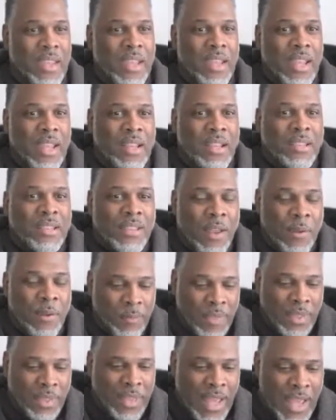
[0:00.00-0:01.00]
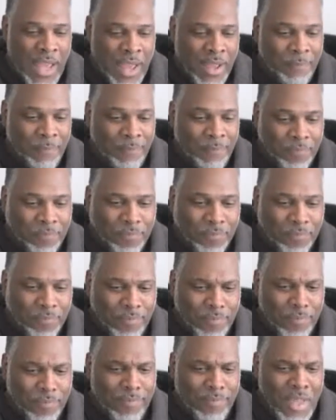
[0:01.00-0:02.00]
is something that,
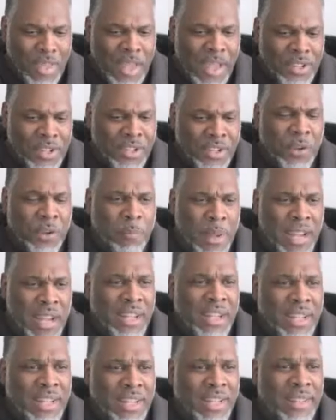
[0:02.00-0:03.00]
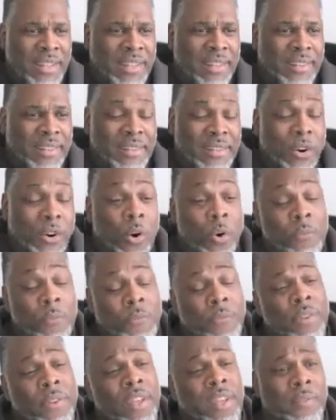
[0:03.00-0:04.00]
as humanity
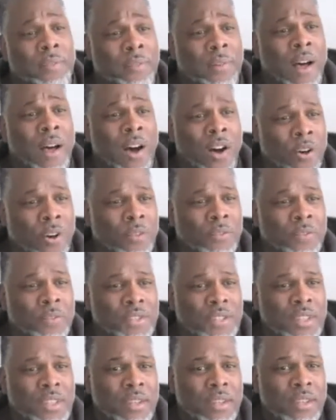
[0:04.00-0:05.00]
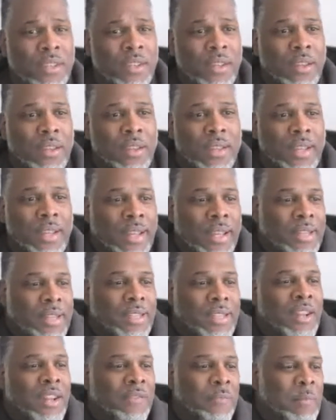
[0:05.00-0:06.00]
hopefully evolves,
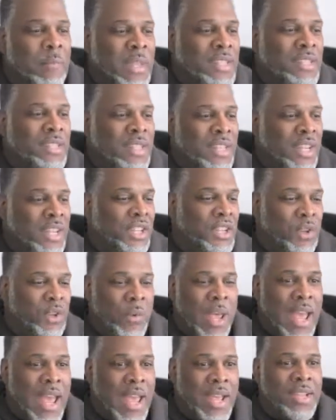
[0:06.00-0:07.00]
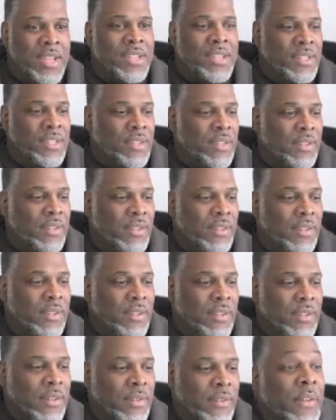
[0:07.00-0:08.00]
instead of me seeing you as
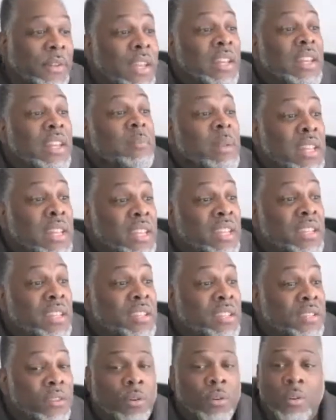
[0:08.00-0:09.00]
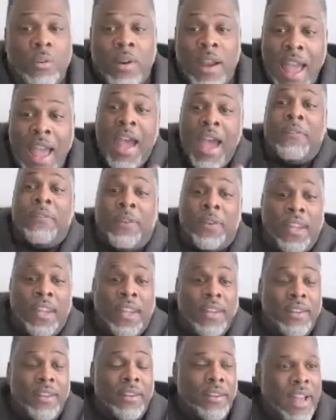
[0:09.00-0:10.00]
Vietnamese or
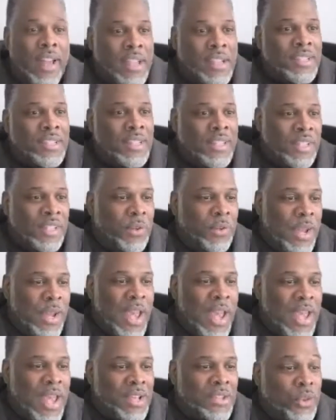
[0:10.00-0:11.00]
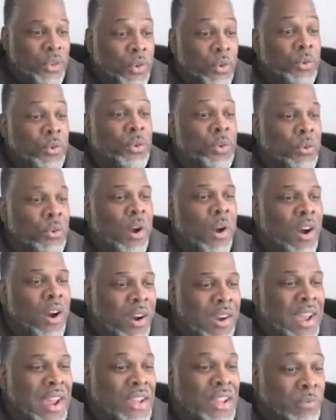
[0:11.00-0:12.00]
African, I see you as who you
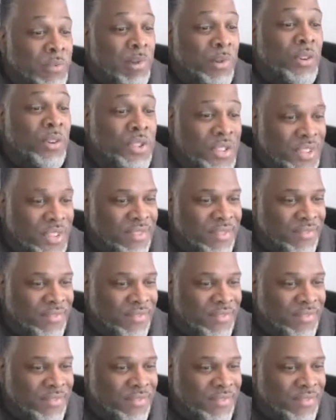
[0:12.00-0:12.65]
are as a person